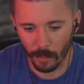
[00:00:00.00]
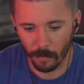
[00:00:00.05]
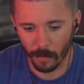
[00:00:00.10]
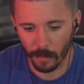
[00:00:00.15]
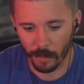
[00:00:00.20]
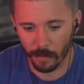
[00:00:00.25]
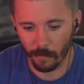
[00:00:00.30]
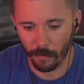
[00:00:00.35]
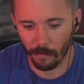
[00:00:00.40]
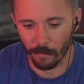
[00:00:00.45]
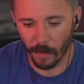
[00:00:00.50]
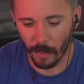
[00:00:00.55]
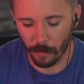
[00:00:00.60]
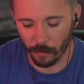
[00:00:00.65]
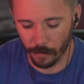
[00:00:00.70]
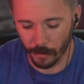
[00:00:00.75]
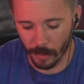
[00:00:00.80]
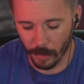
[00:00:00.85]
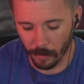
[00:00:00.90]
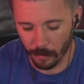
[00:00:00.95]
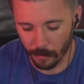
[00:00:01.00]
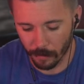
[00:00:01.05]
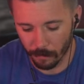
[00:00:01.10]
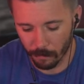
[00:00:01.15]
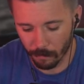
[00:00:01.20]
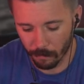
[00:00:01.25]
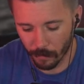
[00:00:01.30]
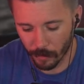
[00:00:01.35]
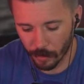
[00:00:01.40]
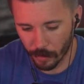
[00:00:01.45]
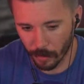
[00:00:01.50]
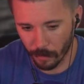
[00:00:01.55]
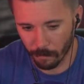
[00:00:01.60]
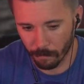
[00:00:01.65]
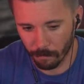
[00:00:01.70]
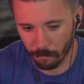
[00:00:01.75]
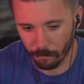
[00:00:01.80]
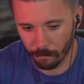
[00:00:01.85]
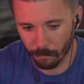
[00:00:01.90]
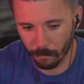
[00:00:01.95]
Hey, thanks for the follows, guys. Appreciate
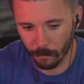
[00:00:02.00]
it.